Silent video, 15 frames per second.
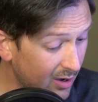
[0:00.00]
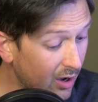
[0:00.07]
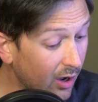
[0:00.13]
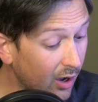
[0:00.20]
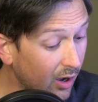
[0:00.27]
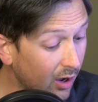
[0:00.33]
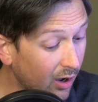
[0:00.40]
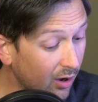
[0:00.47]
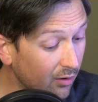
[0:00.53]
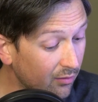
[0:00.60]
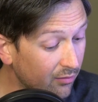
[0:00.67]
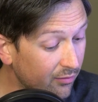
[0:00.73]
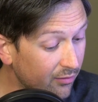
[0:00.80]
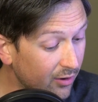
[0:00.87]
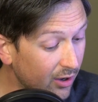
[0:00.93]

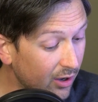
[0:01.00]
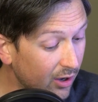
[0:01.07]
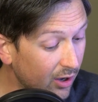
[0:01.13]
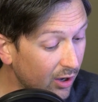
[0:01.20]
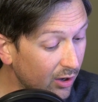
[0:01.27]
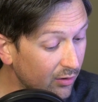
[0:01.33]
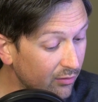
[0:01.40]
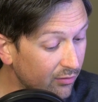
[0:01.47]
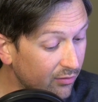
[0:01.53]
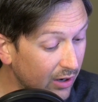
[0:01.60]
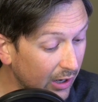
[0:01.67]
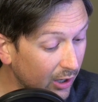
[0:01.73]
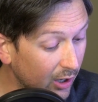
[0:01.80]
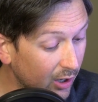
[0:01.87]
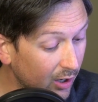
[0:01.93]

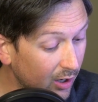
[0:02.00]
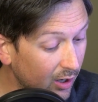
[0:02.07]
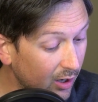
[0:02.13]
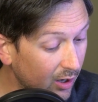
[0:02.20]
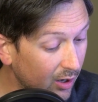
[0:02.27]
Verkuterun.